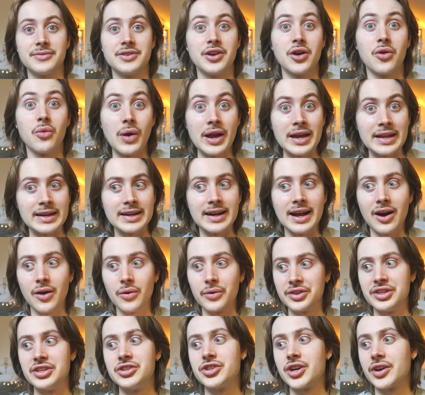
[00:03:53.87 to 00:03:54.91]
you know, wait it out
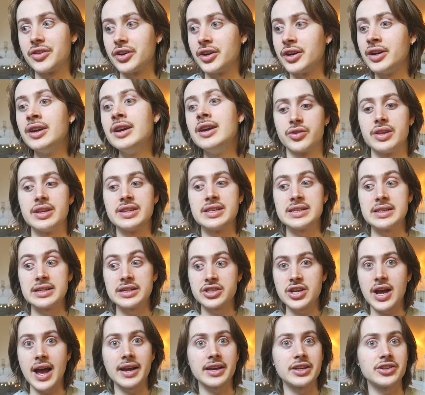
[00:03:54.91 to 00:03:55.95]
with each other. So they didn't
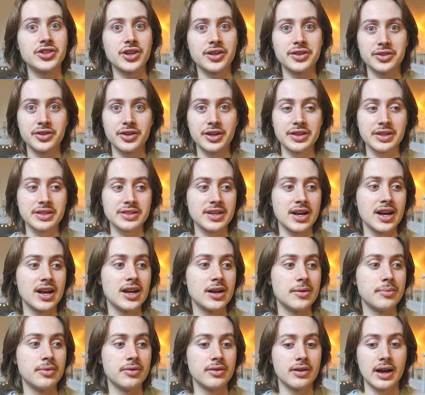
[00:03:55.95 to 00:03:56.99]
attack each other in the
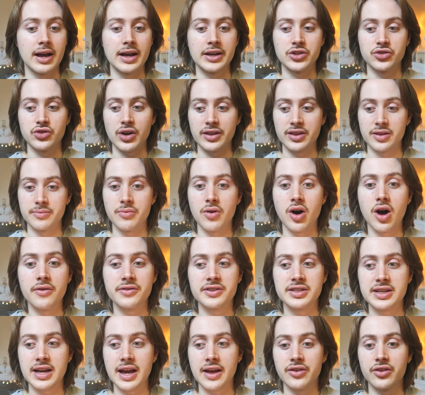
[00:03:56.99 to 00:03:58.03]
tub. I dried them off
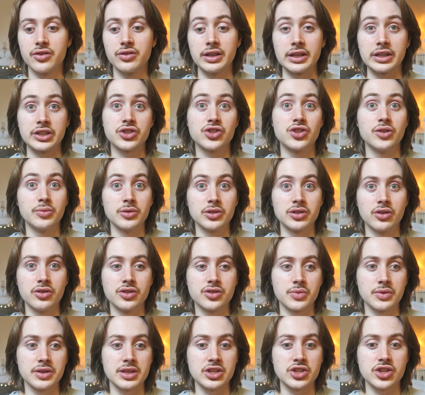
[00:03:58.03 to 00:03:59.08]
together, like super
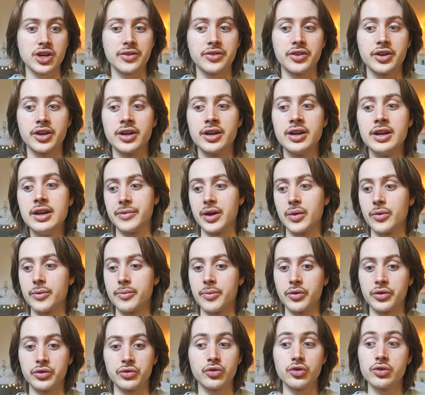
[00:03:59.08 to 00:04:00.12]
close with each other. They were
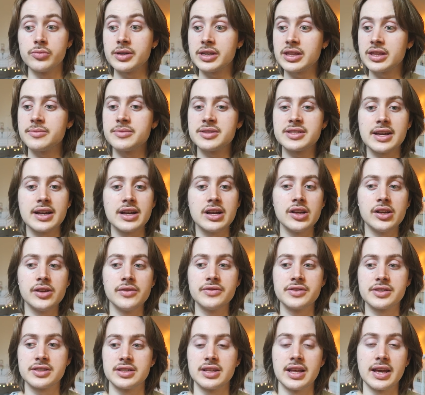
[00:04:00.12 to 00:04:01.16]
both grooming
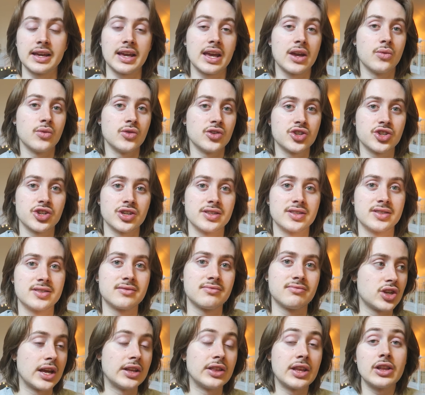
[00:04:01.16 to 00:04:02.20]
themselves. Like, it was
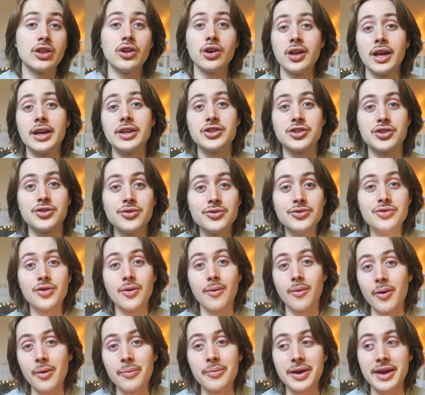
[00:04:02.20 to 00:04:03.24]
just, they look like two
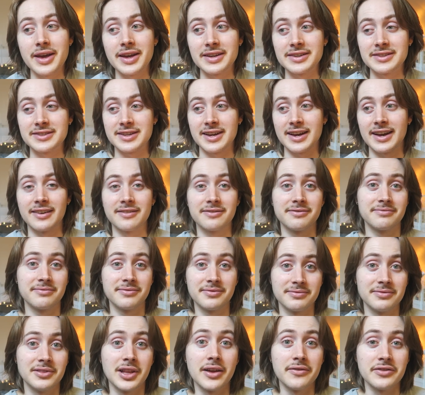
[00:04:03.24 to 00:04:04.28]
normal pigs that
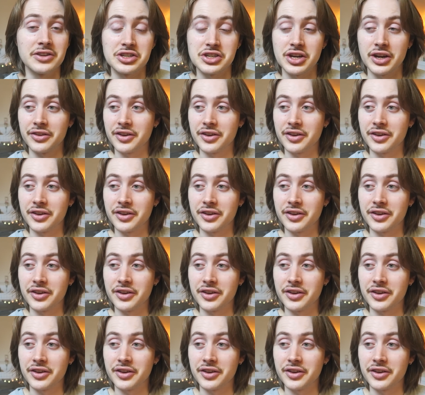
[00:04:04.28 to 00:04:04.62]
love each